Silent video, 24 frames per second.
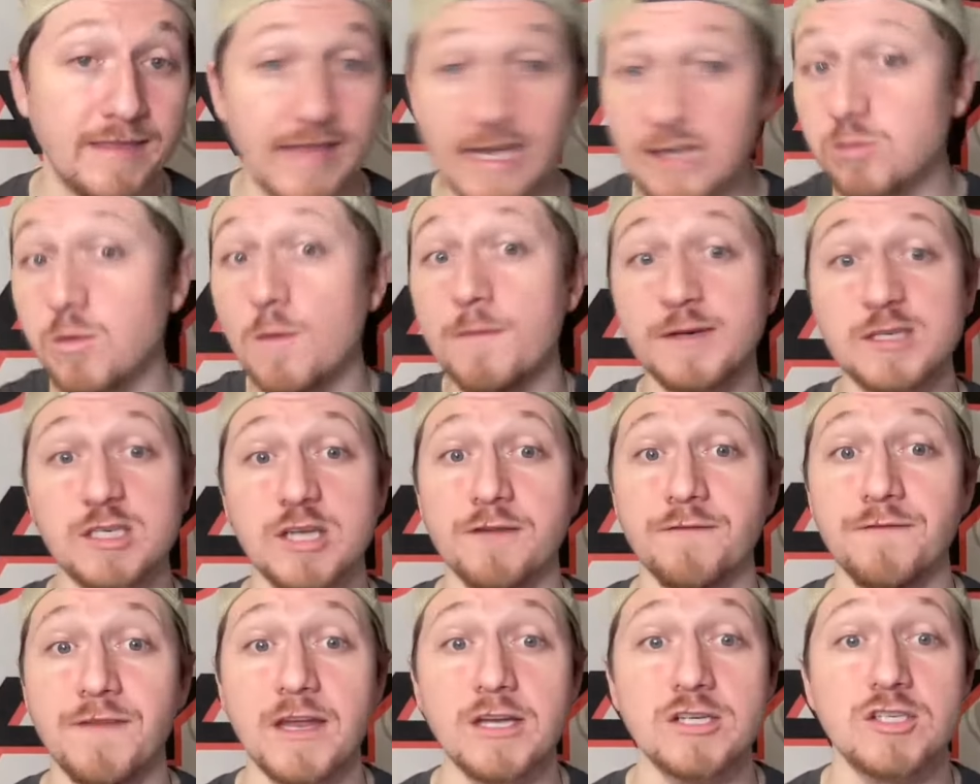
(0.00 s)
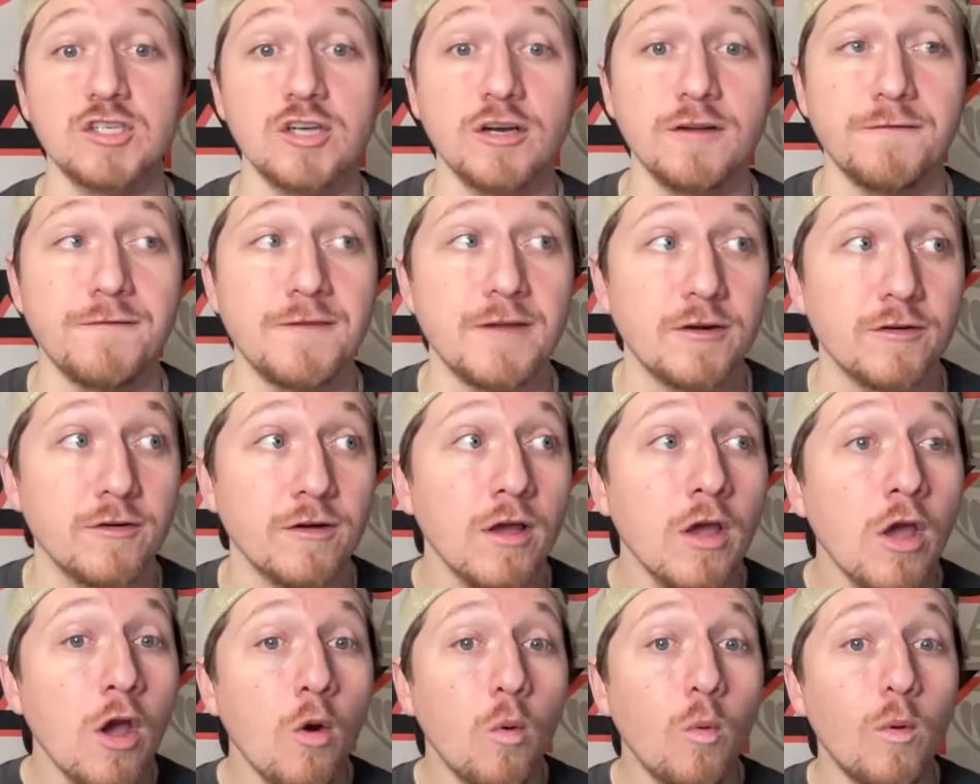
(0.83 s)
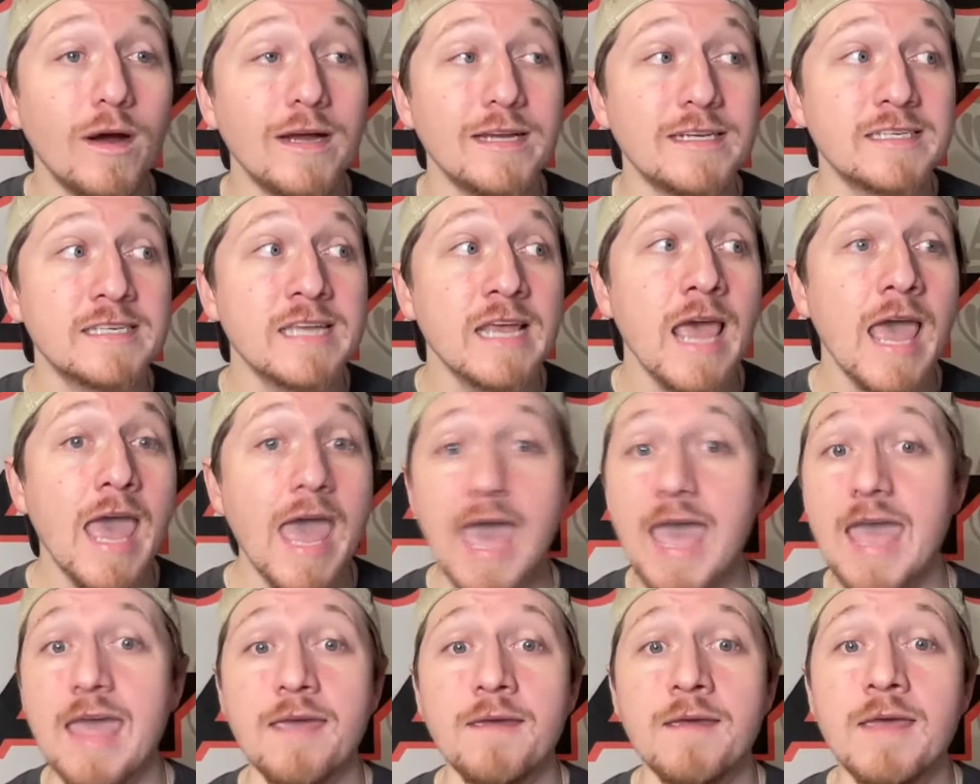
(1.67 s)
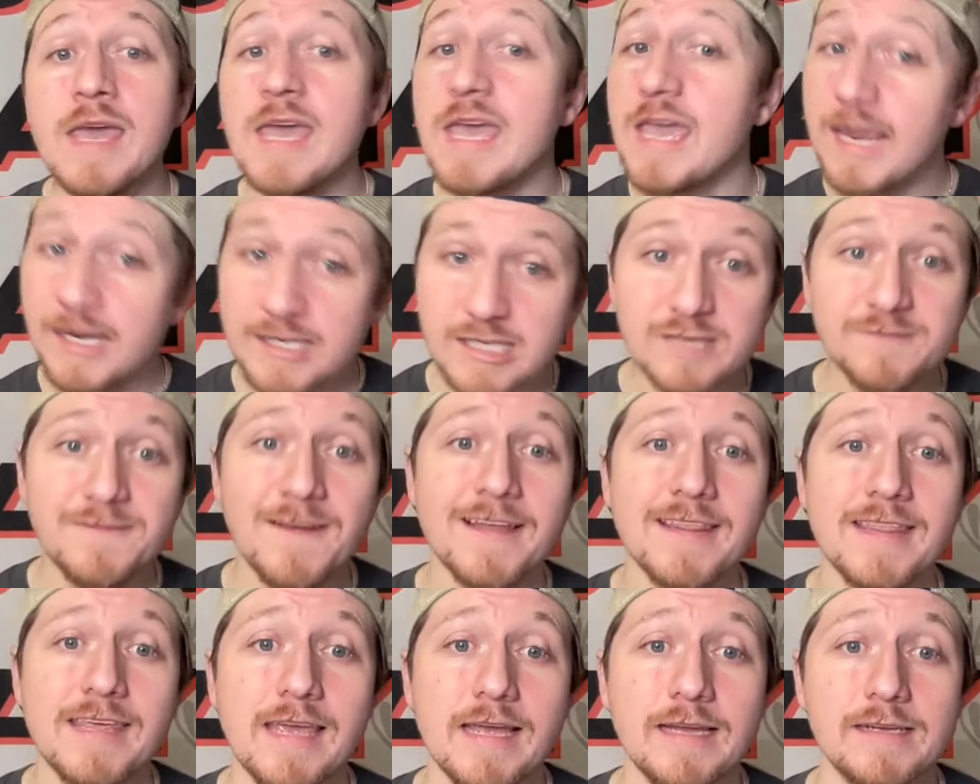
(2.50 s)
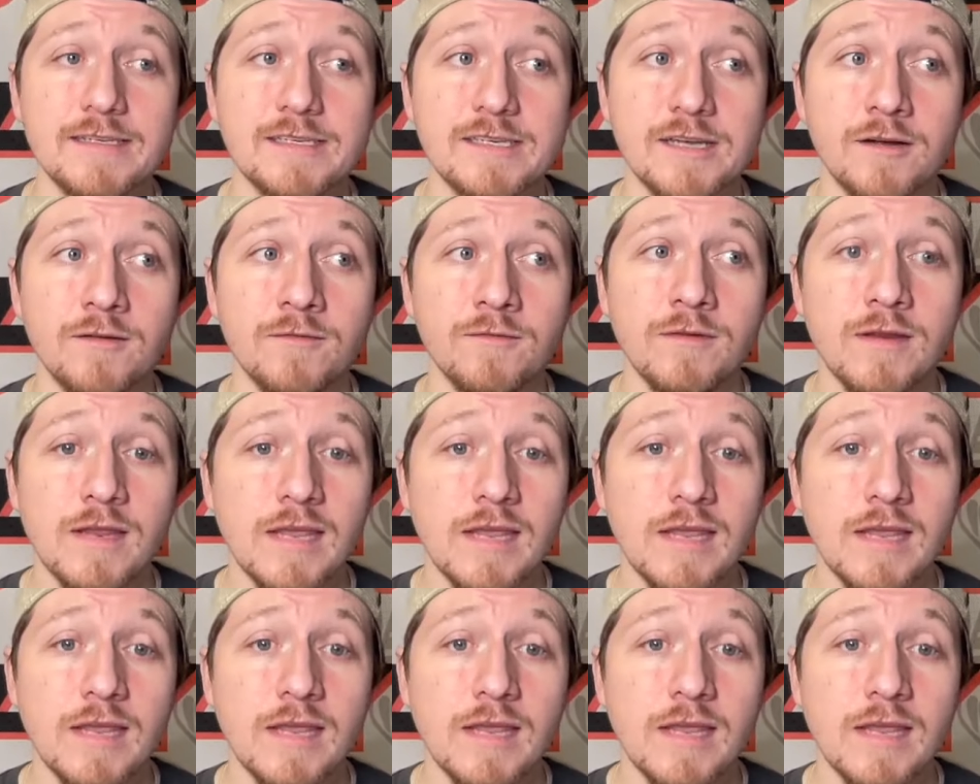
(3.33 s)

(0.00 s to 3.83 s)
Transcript: That's what Michigan fans should have feared was, hey, he just found the end zone.